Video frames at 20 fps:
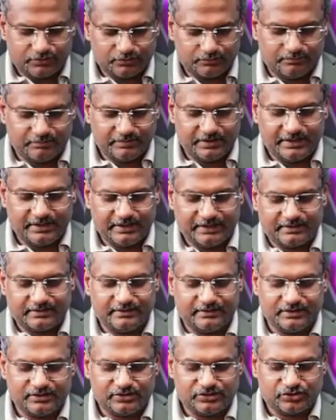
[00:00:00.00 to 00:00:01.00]
to make
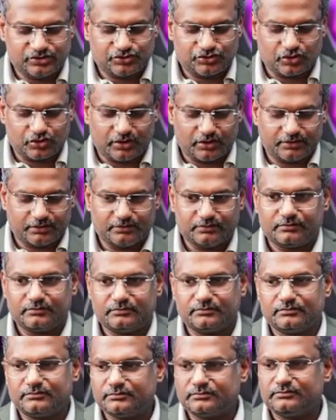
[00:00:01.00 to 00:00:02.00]
this chart.
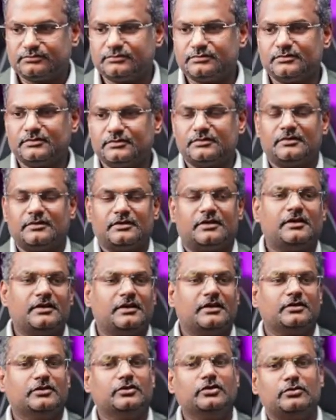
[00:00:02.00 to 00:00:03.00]

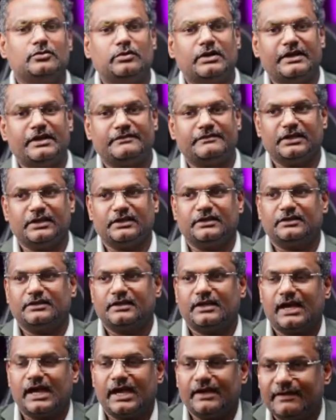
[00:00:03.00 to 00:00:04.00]
Look what I've done.
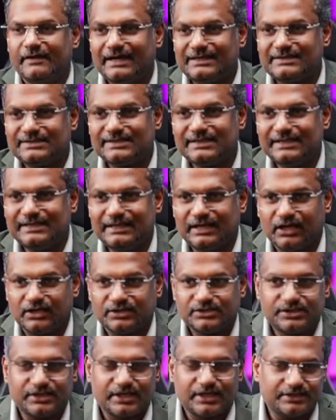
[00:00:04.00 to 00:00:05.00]
I've actually
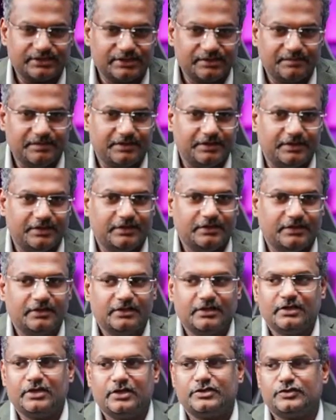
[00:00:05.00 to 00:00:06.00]
asked ChatGPT
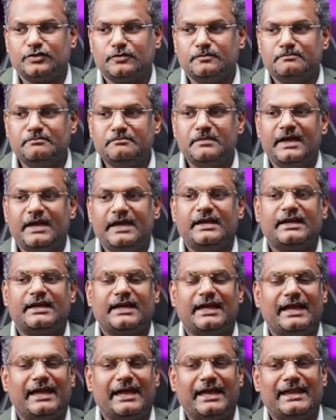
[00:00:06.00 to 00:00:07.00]
to
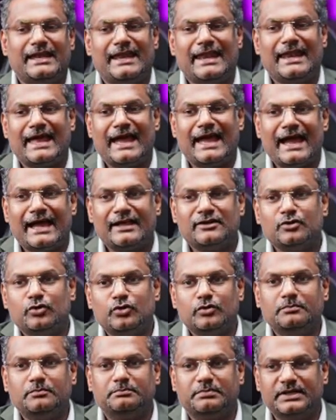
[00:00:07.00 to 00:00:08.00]
make a
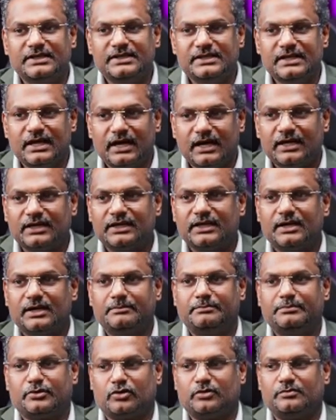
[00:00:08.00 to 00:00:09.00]
Nano
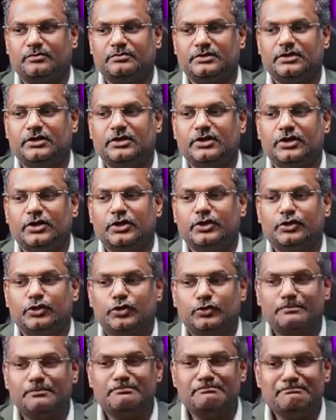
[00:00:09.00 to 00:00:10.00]
Banana prompt
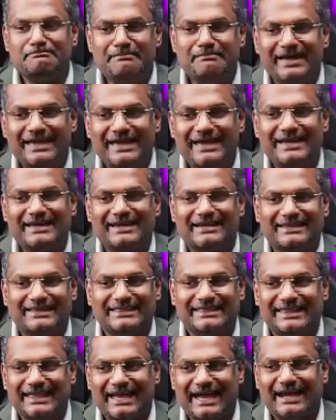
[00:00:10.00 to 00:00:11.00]
to make
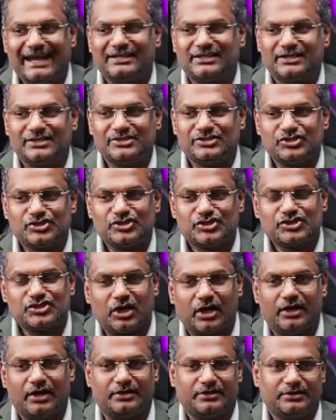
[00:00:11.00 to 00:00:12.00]
that
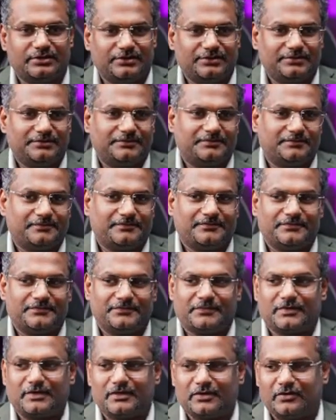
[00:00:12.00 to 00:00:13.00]
chart.
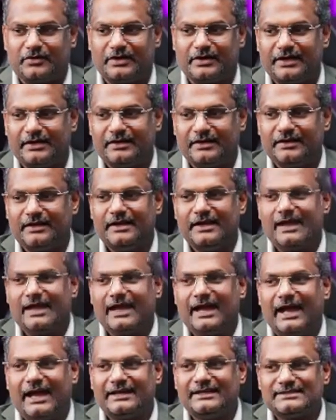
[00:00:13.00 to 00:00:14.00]
All right.
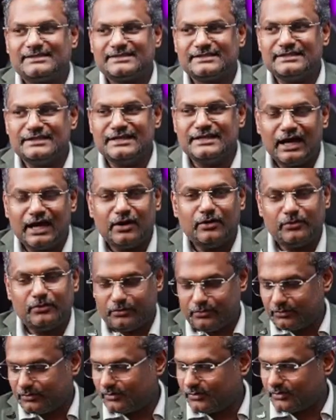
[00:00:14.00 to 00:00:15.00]
And it's
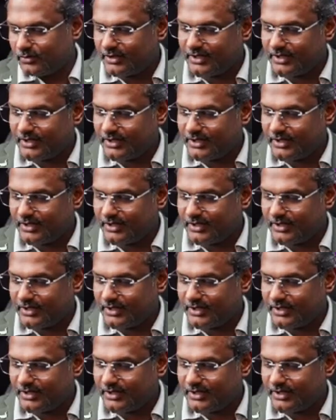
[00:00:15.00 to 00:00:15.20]
now